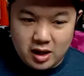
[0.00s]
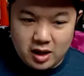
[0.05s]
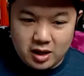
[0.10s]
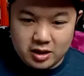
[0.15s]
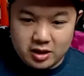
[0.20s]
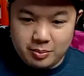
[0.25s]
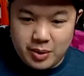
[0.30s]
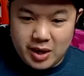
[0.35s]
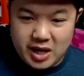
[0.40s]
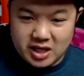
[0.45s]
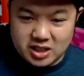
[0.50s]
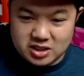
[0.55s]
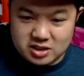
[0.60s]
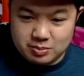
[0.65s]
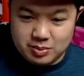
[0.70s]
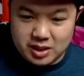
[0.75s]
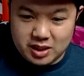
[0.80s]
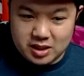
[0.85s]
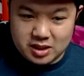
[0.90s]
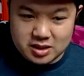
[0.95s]
Their pass
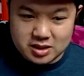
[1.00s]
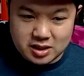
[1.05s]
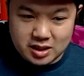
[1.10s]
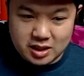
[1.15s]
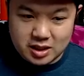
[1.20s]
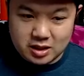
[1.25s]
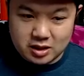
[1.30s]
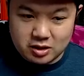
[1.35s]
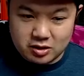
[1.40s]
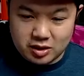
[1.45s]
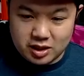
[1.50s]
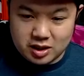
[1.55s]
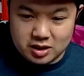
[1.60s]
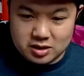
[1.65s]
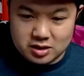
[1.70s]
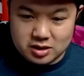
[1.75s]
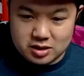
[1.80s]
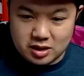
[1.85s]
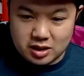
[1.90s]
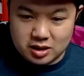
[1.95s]
speed is
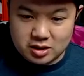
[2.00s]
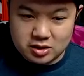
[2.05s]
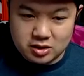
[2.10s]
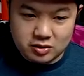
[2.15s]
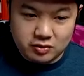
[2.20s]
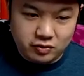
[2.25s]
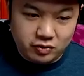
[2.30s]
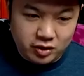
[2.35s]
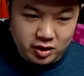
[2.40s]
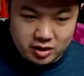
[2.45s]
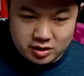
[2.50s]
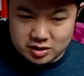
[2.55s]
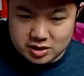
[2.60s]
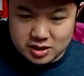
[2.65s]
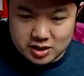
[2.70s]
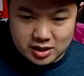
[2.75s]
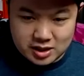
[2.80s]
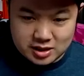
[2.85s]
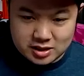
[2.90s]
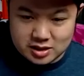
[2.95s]
increased. Their injury
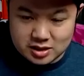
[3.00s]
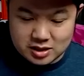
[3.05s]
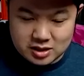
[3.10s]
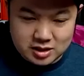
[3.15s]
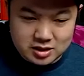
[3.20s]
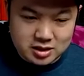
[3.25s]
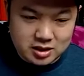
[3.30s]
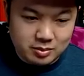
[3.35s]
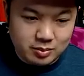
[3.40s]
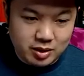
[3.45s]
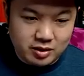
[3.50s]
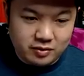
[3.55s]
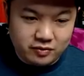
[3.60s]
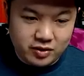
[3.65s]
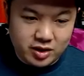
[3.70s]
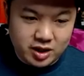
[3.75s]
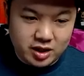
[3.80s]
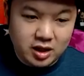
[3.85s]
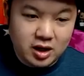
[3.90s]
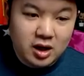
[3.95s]
frequency, that's going to be all
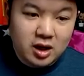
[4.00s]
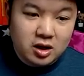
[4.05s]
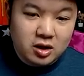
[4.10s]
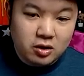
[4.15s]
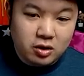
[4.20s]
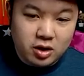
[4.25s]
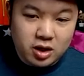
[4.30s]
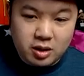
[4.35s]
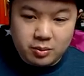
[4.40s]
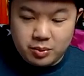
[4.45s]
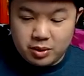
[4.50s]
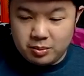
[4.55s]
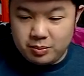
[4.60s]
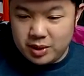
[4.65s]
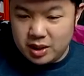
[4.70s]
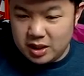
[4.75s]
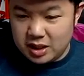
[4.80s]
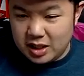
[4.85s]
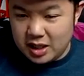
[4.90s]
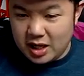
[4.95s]
fine. Goalkeeper
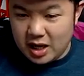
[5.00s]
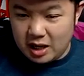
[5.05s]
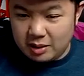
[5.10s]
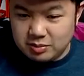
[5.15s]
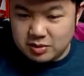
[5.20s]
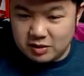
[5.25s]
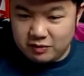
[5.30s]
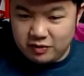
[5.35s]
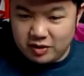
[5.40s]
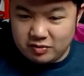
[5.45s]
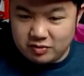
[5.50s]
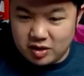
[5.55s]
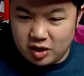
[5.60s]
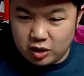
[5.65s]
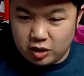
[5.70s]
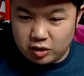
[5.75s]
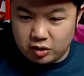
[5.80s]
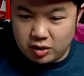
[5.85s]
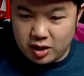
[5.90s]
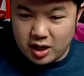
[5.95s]
ability up to
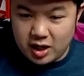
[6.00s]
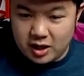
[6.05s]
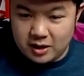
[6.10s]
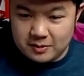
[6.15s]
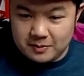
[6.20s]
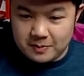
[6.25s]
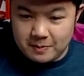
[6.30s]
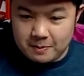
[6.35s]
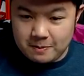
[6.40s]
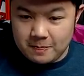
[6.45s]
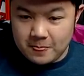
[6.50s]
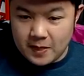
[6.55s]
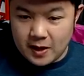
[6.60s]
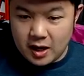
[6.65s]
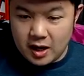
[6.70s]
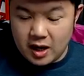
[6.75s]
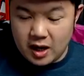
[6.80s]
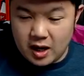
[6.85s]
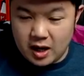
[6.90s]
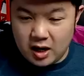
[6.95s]
53.
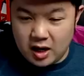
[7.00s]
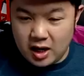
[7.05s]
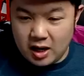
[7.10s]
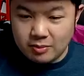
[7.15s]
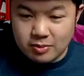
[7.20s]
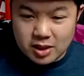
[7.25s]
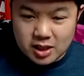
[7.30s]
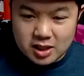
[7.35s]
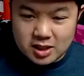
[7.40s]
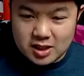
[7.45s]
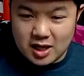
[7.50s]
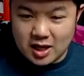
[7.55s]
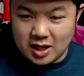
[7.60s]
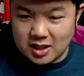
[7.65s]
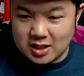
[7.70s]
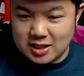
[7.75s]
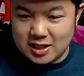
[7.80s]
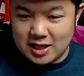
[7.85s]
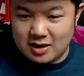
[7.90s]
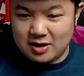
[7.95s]
I'm going to
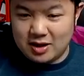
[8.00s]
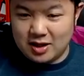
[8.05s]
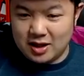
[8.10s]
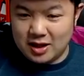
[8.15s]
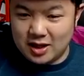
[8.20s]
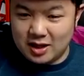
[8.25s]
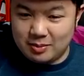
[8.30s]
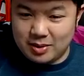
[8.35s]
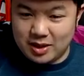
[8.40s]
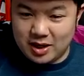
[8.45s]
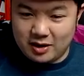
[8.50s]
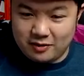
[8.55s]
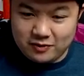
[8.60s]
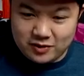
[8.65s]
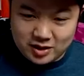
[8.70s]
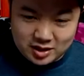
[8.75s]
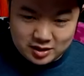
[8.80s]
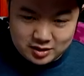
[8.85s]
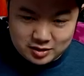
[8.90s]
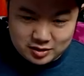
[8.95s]
knock it down a little bit. I
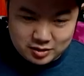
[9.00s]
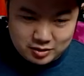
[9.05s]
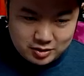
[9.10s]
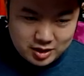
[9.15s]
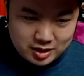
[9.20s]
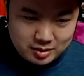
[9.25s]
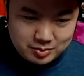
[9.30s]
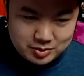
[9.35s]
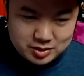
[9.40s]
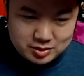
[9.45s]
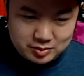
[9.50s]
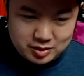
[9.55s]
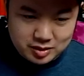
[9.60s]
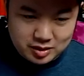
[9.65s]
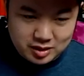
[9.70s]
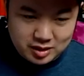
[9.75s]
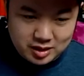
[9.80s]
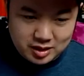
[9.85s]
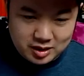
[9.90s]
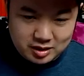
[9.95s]
feel like their goalkeepers were a
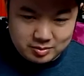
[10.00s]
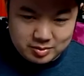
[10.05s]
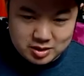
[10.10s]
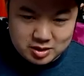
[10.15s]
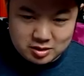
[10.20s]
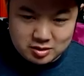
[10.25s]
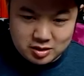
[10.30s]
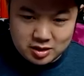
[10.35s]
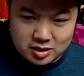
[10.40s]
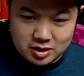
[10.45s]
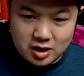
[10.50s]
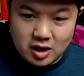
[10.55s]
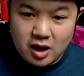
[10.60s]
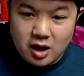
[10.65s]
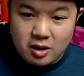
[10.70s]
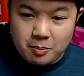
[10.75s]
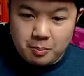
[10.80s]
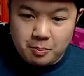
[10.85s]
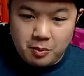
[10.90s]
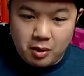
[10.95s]
little bit too good.
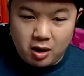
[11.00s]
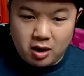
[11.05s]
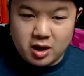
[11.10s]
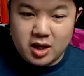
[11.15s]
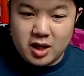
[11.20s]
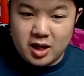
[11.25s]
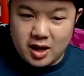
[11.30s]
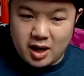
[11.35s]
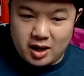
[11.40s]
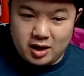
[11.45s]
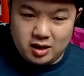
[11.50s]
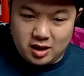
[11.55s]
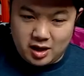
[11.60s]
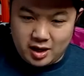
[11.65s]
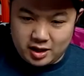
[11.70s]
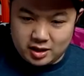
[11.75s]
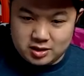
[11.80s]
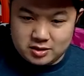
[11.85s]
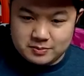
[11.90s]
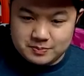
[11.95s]
Marking, I
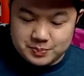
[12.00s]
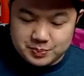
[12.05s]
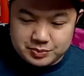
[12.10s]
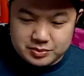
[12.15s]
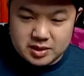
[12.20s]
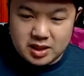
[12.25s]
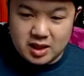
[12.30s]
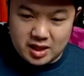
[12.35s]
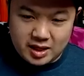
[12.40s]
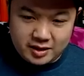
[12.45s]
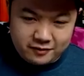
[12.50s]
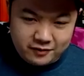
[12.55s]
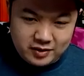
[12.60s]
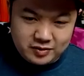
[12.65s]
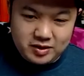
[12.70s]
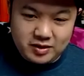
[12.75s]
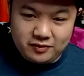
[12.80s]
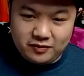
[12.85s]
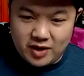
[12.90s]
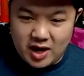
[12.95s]
liked. Like
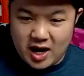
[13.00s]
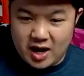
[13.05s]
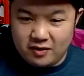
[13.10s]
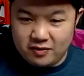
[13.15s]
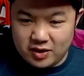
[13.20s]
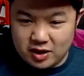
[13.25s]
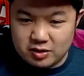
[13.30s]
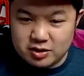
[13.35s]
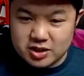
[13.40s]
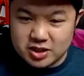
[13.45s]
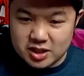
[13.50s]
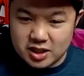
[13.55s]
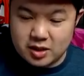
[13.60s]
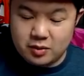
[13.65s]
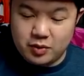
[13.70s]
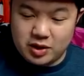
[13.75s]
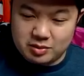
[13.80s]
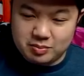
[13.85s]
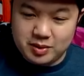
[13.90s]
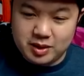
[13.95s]
55, they were
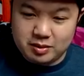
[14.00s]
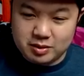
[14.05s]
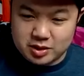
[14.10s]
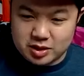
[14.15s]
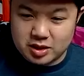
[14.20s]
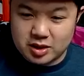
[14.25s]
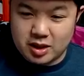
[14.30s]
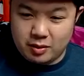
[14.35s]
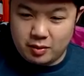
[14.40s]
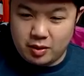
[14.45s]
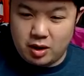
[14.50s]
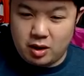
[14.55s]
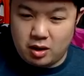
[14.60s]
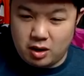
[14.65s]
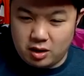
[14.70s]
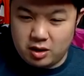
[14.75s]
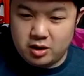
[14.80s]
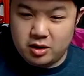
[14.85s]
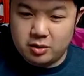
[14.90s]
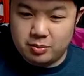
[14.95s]
sticking with me. They were
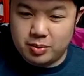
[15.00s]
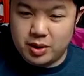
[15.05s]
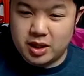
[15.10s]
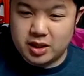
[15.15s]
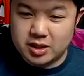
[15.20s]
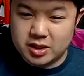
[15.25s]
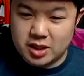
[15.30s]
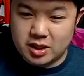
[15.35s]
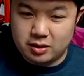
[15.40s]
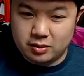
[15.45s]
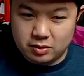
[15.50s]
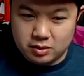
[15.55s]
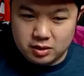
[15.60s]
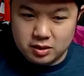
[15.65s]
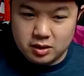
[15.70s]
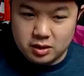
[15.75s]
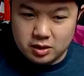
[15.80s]
harder to break down,